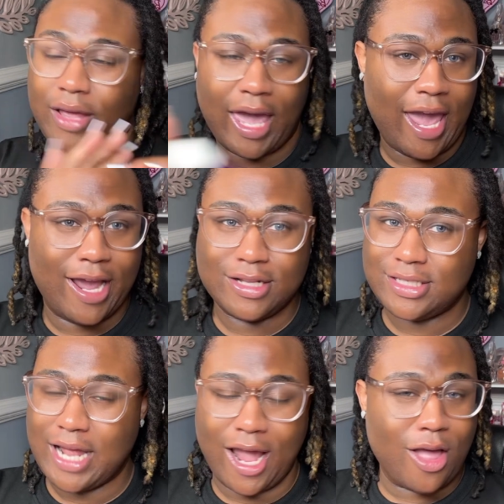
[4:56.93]
Hands
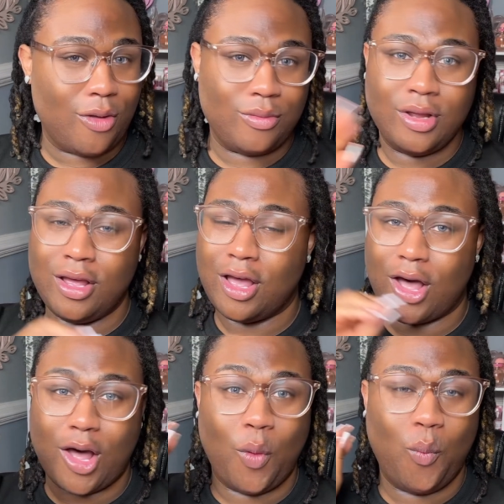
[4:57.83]
down,
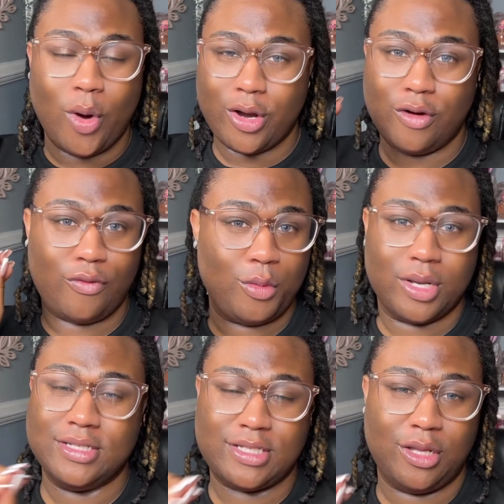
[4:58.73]
a wonderful
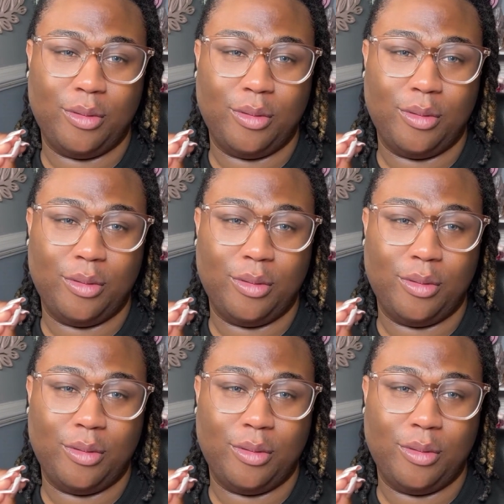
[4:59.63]
concealer